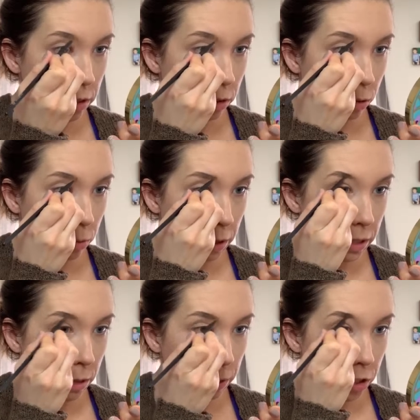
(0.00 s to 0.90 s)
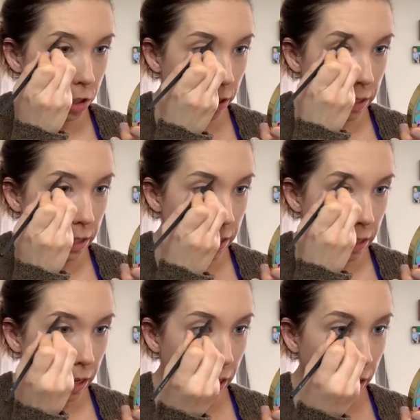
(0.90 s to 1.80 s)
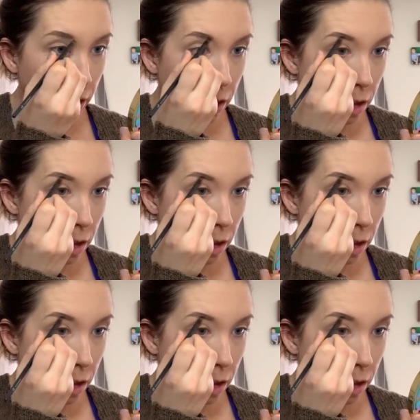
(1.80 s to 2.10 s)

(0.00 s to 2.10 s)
do, but especially today.